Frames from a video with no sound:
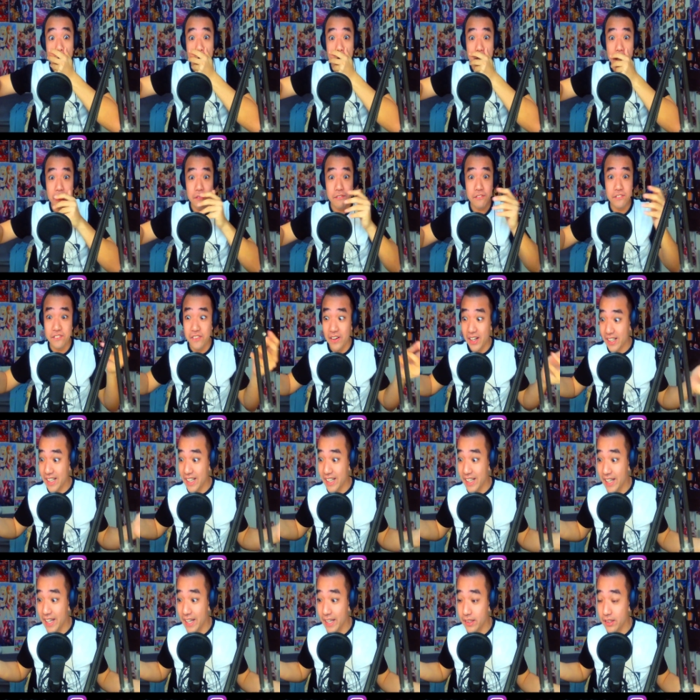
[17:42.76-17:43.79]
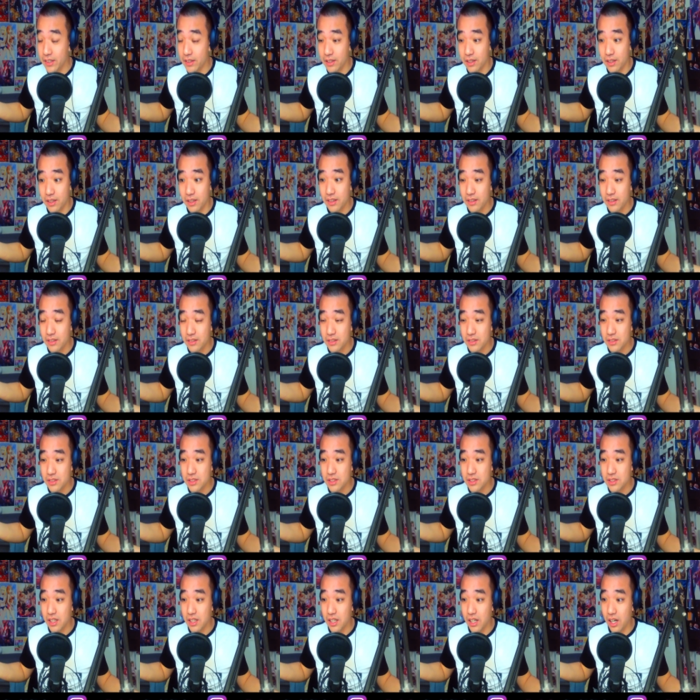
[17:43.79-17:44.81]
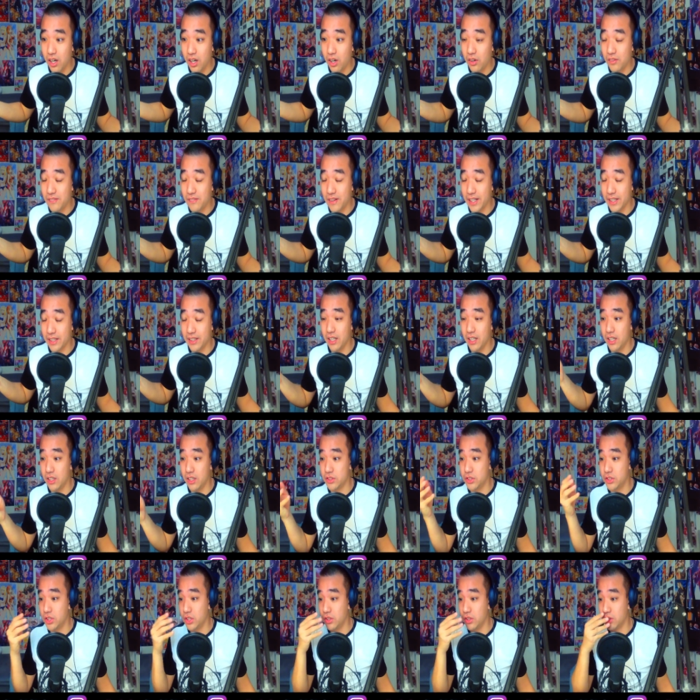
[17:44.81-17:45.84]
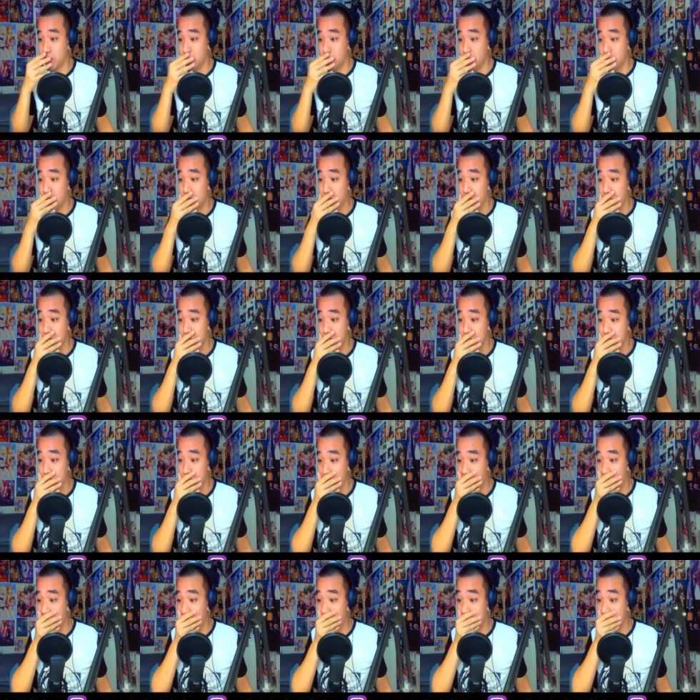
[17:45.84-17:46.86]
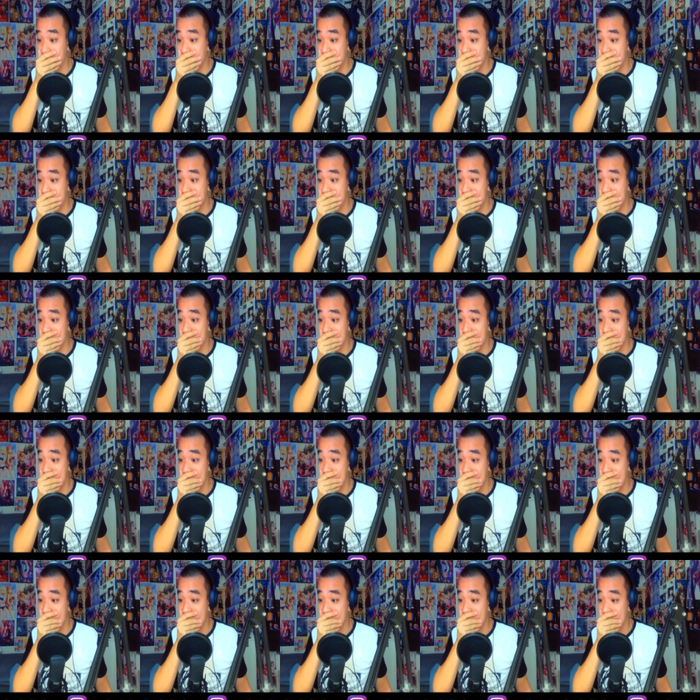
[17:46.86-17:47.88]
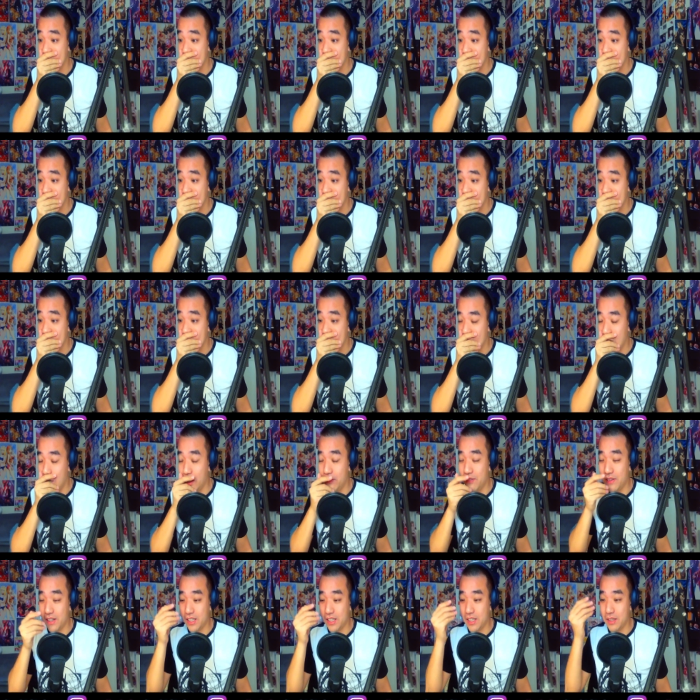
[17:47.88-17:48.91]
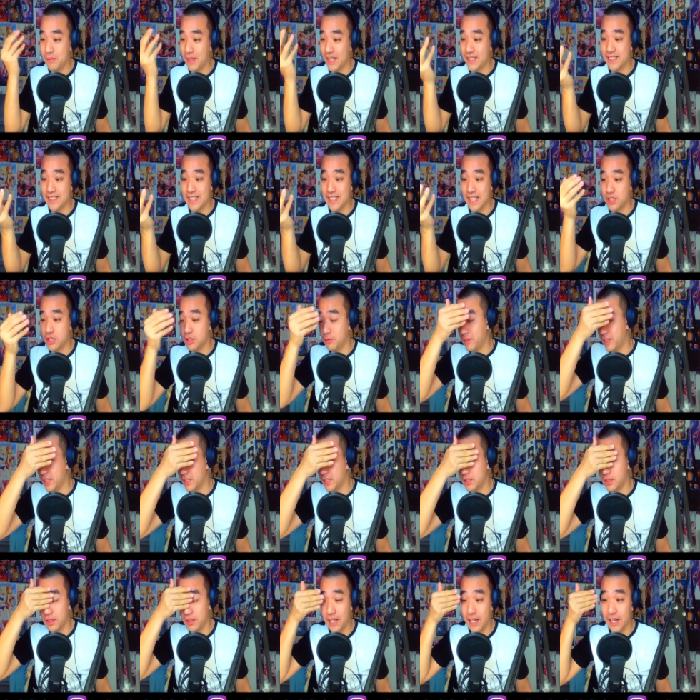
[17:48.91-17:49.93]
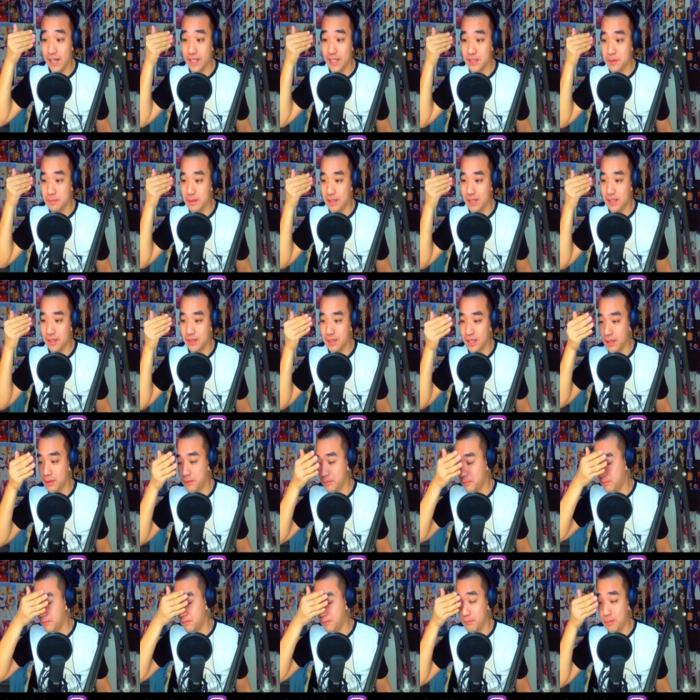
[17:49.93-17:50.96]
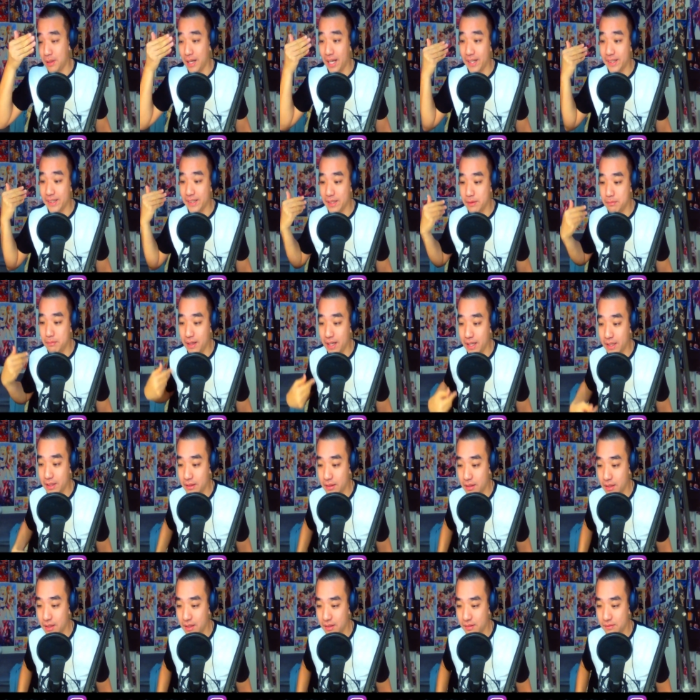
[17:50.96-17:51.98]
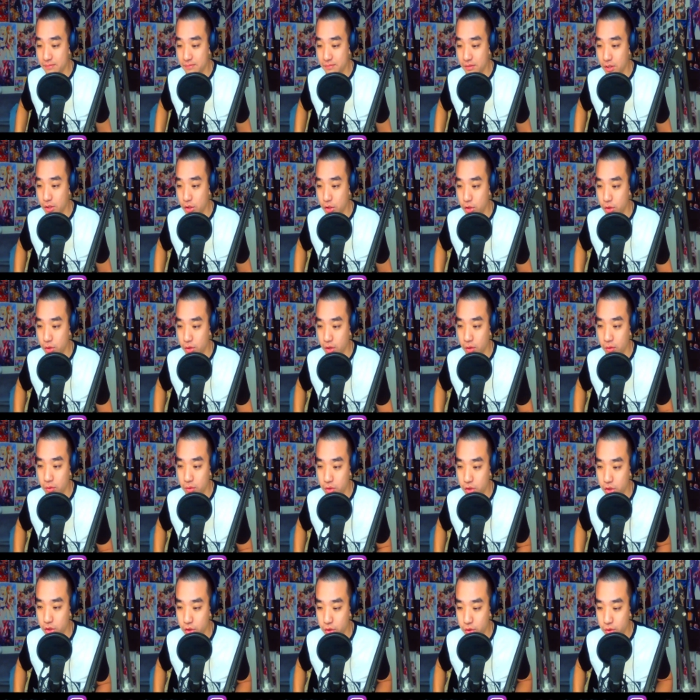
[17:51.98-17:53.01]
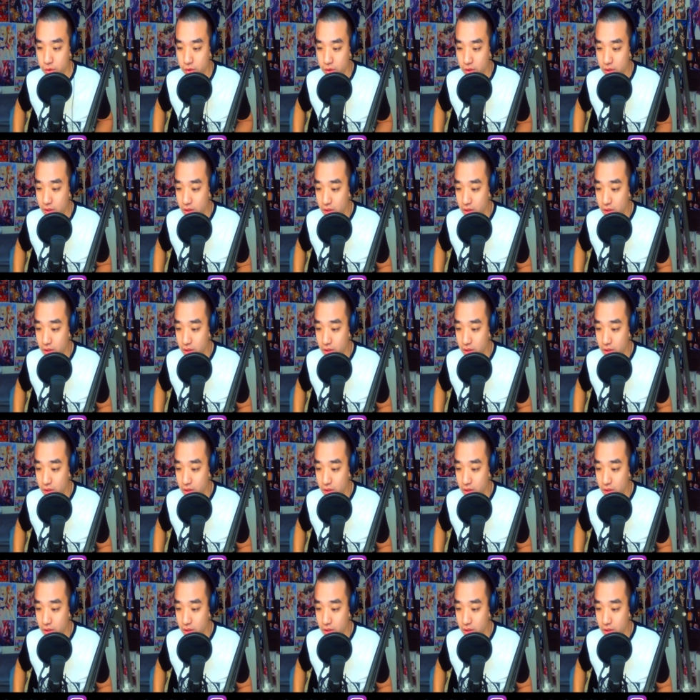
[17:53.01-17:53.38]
He fucking hit her. Oh, my God, dude. Oh, shit. Oh, my God. Makes sense, though, because her eyes being, like, blinded by the her goo own goo.